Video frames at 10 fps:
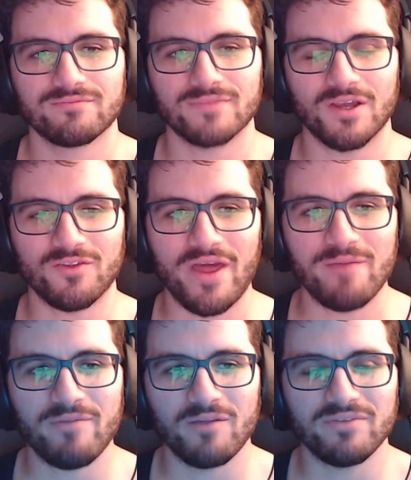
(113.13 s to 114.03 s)
Oh, don't
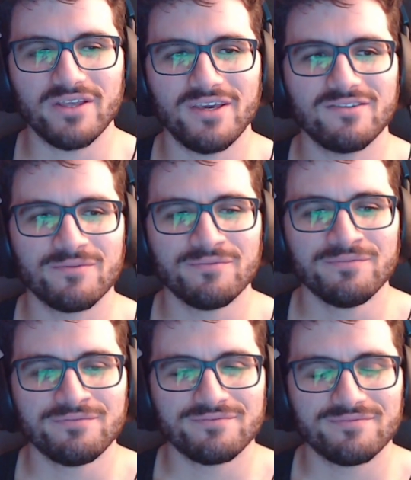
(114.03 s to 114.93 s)
headbutt him, please.
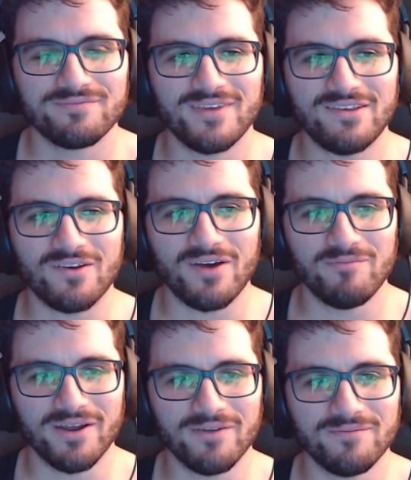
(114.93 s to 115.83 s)
Please don't
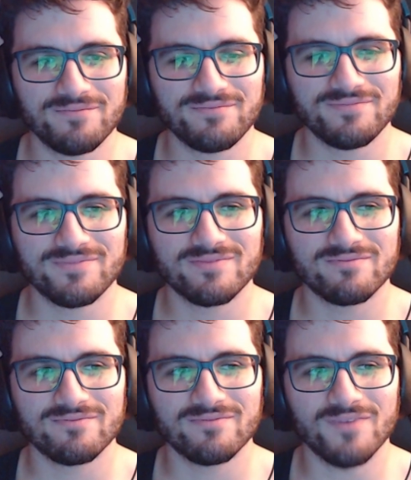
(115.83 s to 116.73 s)
headbutt him.
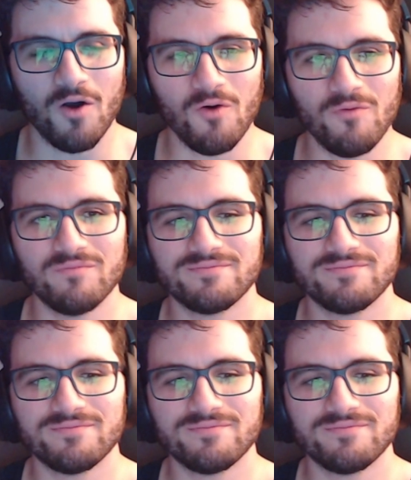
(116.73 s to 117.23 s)
Oh!